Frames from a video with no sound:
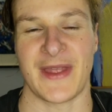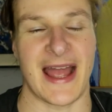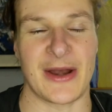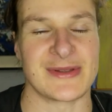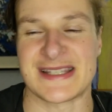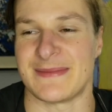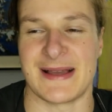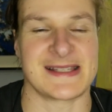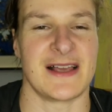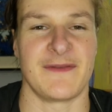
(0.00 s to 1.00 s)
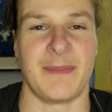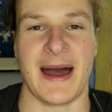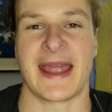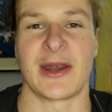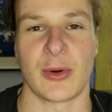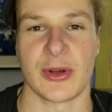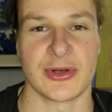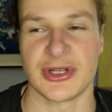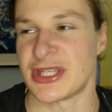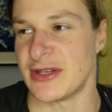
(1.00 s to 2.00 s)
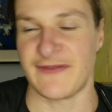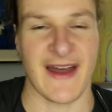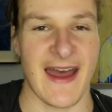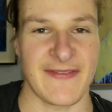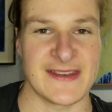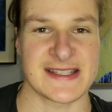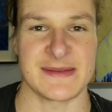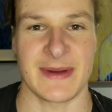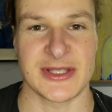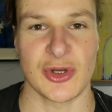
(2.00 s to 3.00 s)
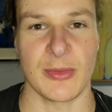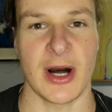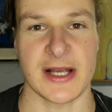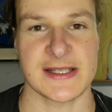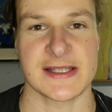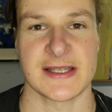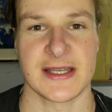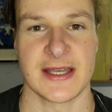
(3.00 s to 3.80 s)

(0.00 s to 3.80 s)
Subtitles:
Like, I don't see myself buying an Oreo cookie if I have this in my toolbox.